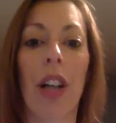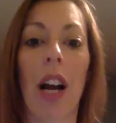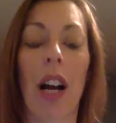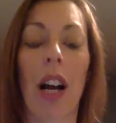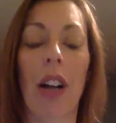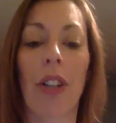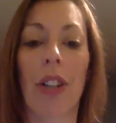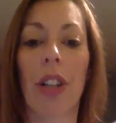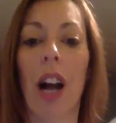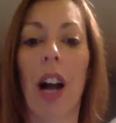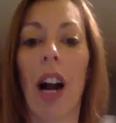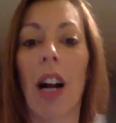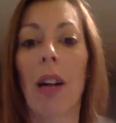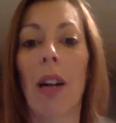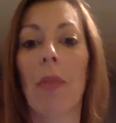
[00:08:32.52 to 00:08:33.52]
on your
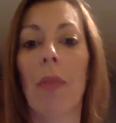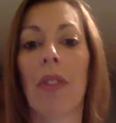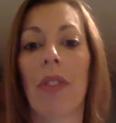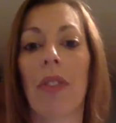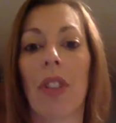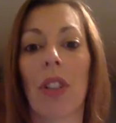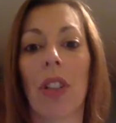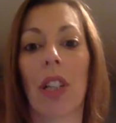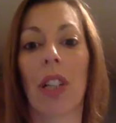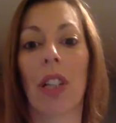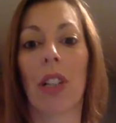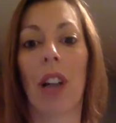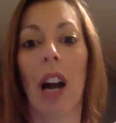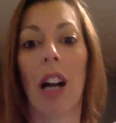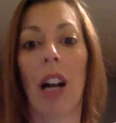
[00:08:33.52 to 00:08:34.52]
carbs, if you look at your
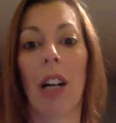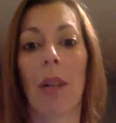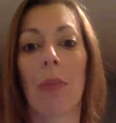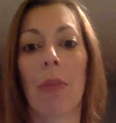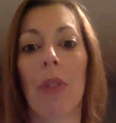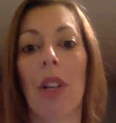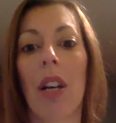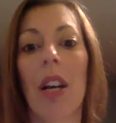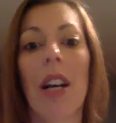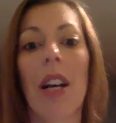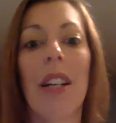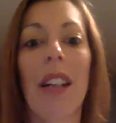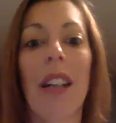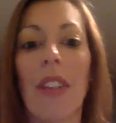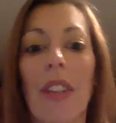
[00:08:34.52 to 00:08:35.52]
carbs,
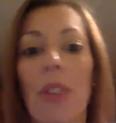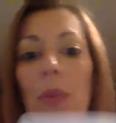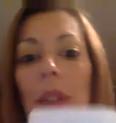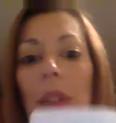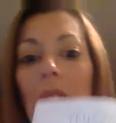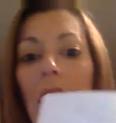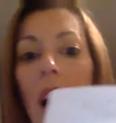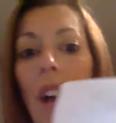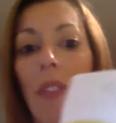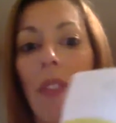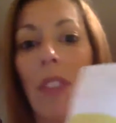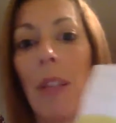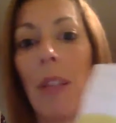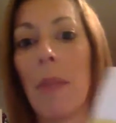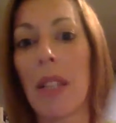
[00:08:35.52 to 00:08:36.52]
nothing's really off
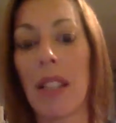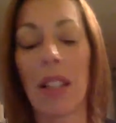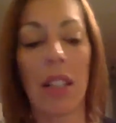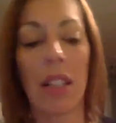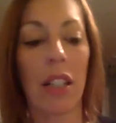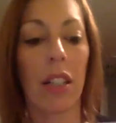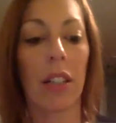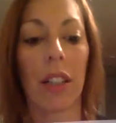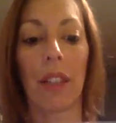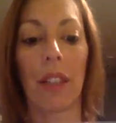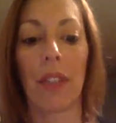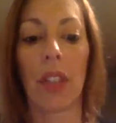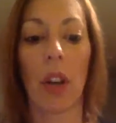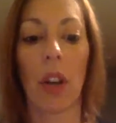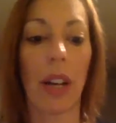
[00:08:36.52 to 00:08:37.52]
limits in here. If
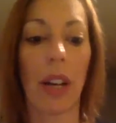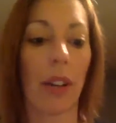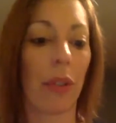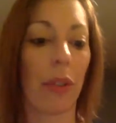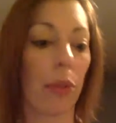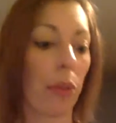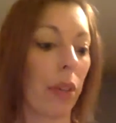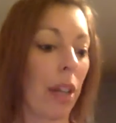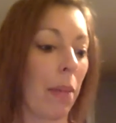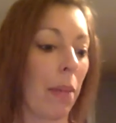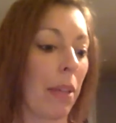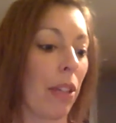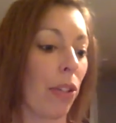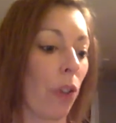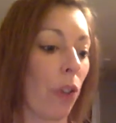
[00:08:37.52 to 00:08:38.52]
you go down through it, I
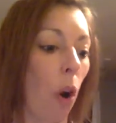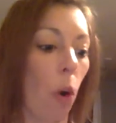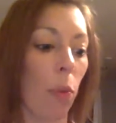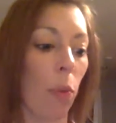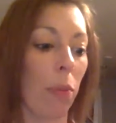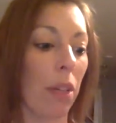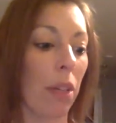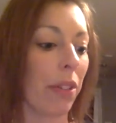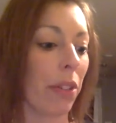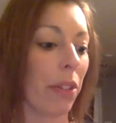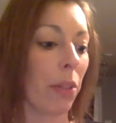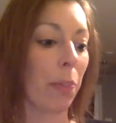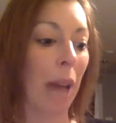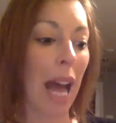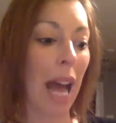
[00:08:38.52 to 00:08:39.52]
mean, there's oatmeal,
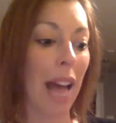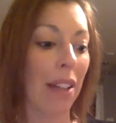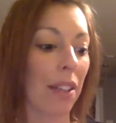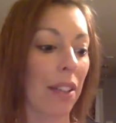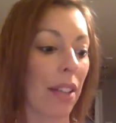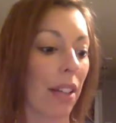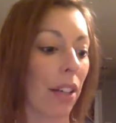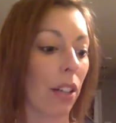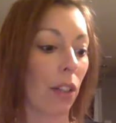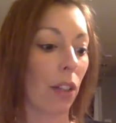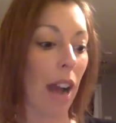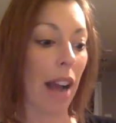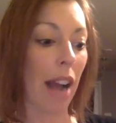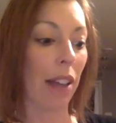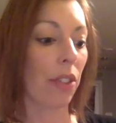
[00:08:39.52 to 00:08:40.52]
there's pasta and
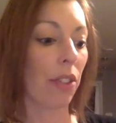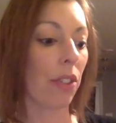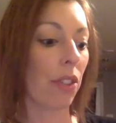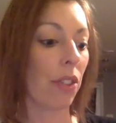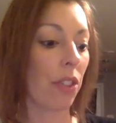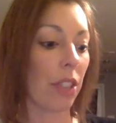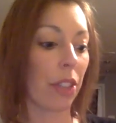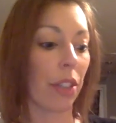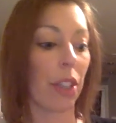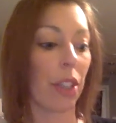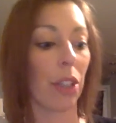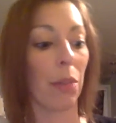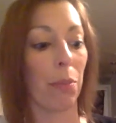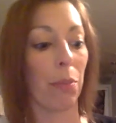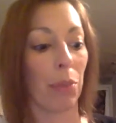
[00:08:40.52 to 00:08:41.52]
crackers and cereal
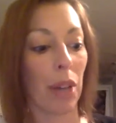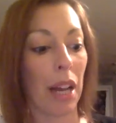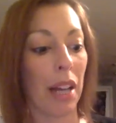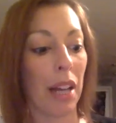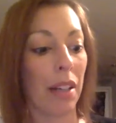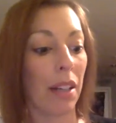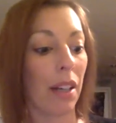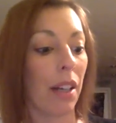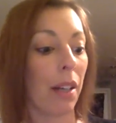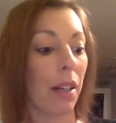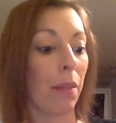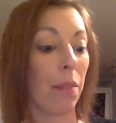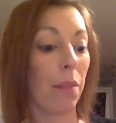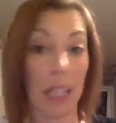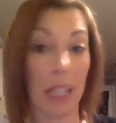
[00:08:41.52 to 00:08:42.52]
and bread,
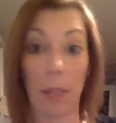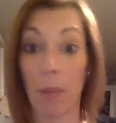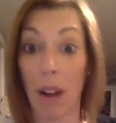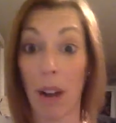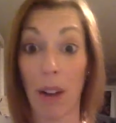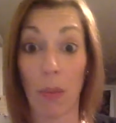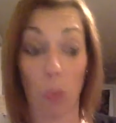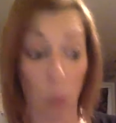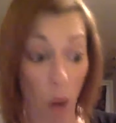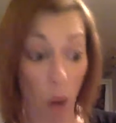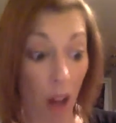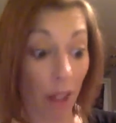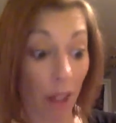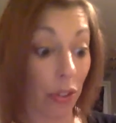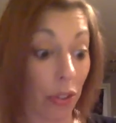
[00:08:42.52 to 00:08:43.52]
pita bread,
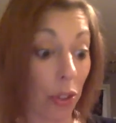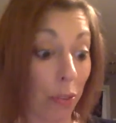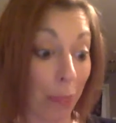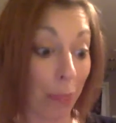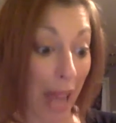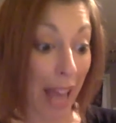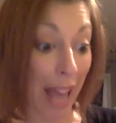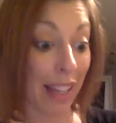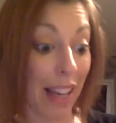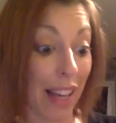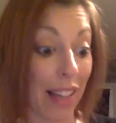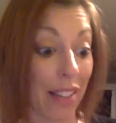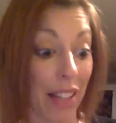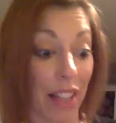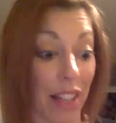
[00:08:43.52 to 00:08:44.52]
waffles,
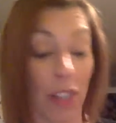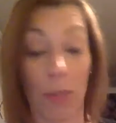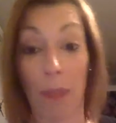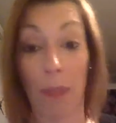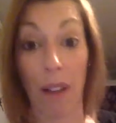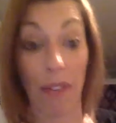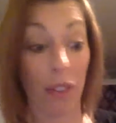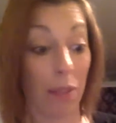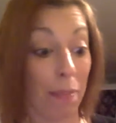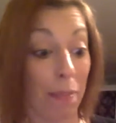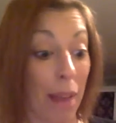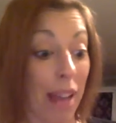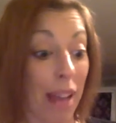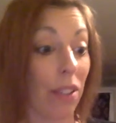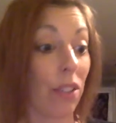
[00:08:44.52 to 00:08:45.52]
pancakes, English muffins,
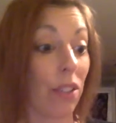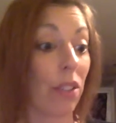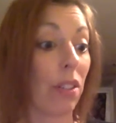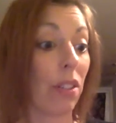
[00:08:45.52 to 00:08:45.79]
bagels,